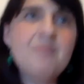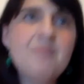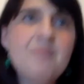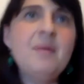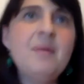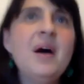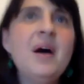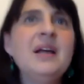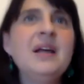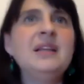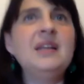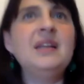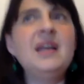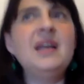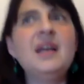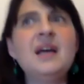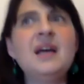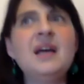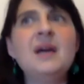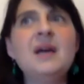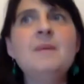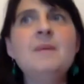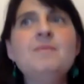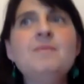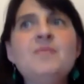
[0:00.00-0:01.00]
But I think
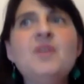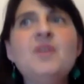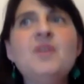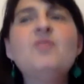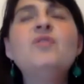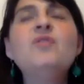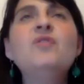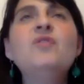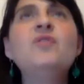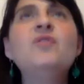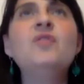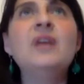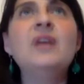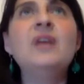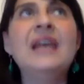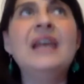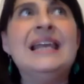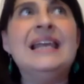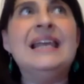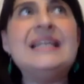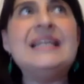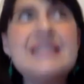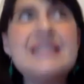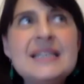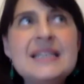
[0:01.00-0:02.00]

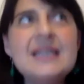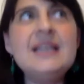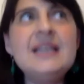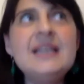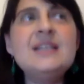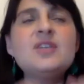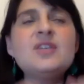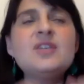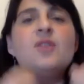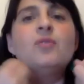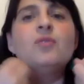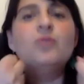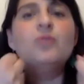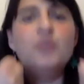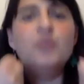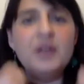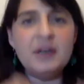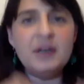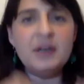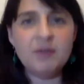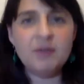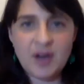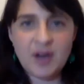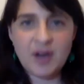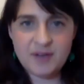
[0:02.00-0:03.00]
listening to
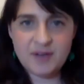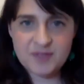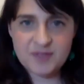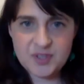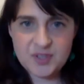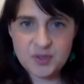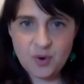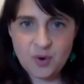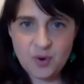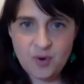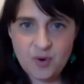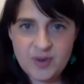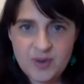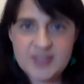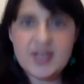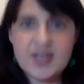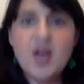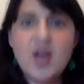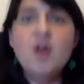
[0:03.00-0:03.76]
real life stories